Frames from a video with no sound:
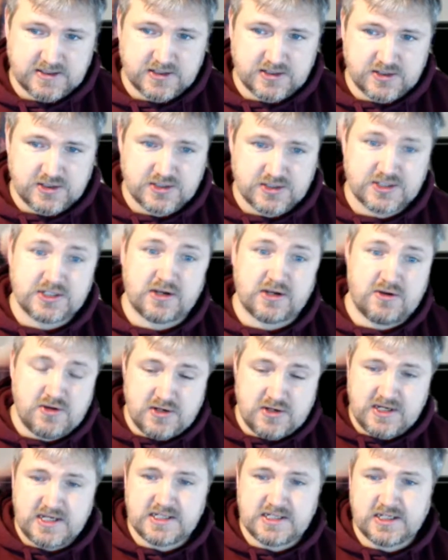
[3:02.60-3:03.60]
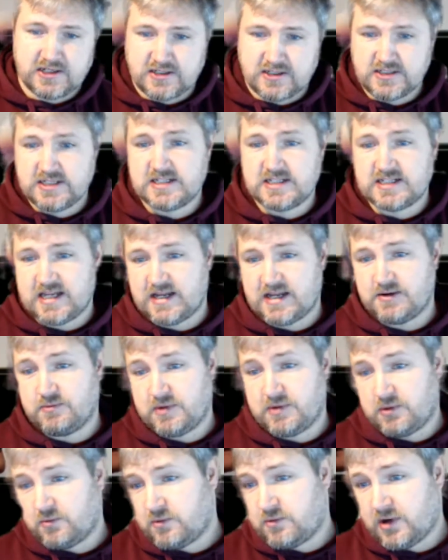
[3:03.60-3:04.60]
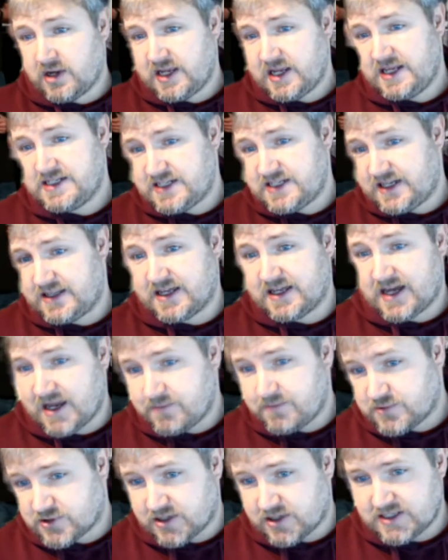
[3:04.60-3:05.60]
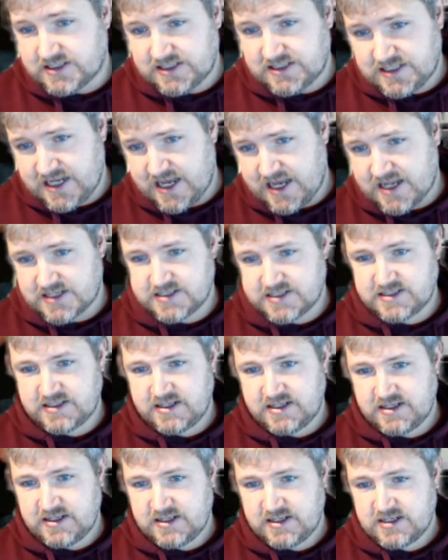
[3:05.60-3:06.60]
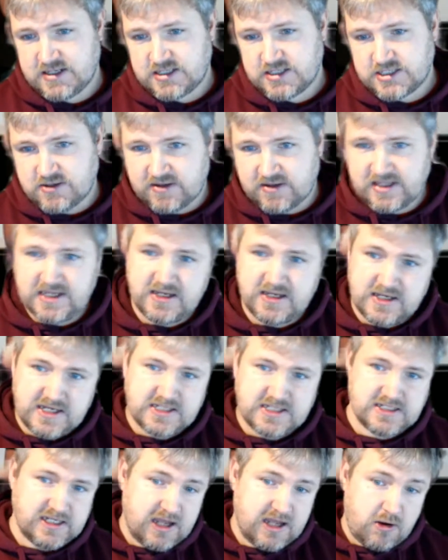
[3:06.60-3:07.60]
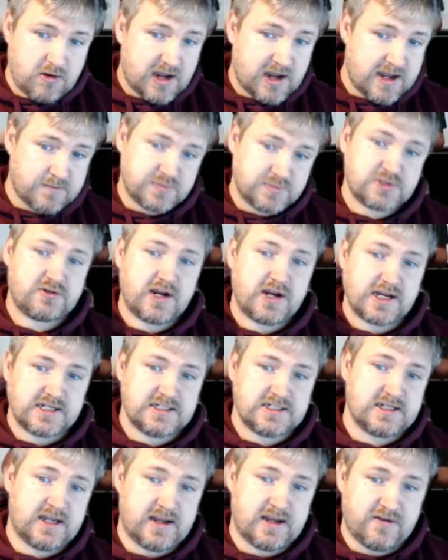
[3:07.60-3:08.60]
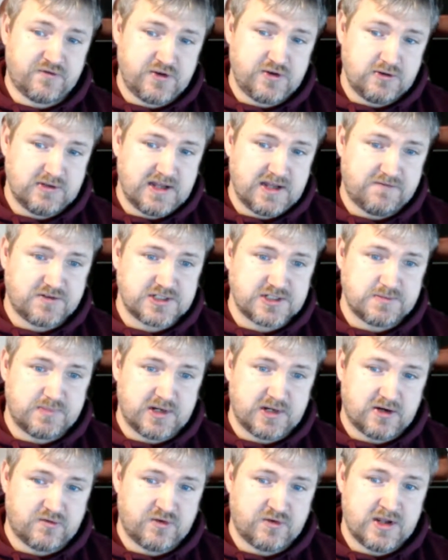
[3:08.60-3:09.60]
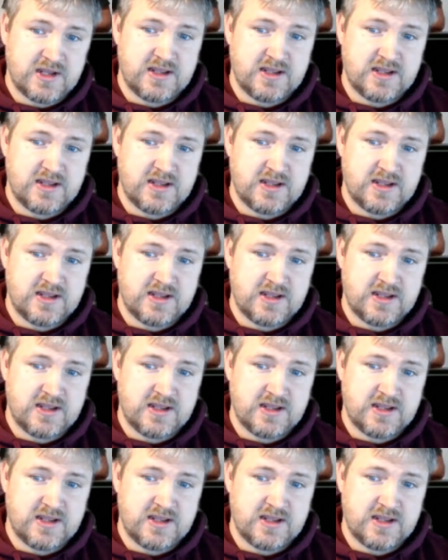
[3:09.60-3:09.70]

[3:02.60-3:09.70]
So you need to understand, well, what is it that I'm trying to test? So I think you need to go abstract a few levels above.